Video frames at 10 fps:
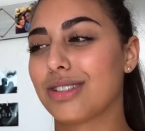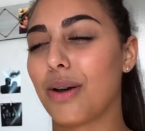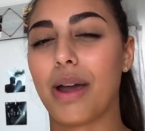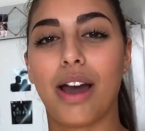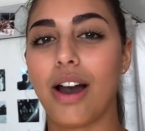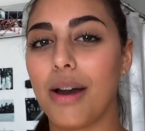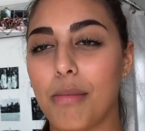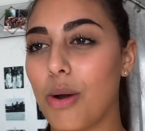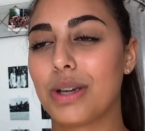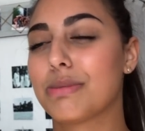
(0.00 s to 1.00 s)
So I,
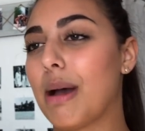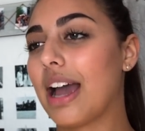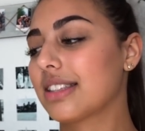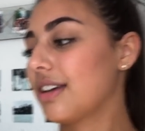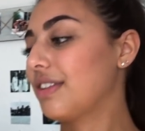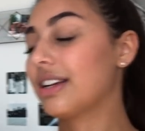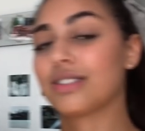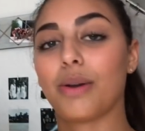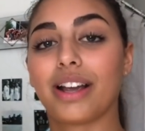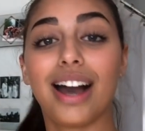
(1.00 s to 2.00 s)
I'm always buying stuff there.
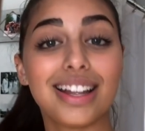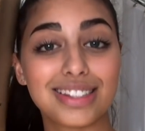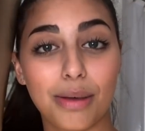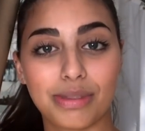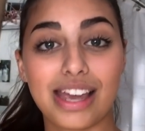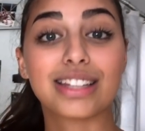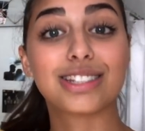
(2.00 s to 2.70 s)
So I got something.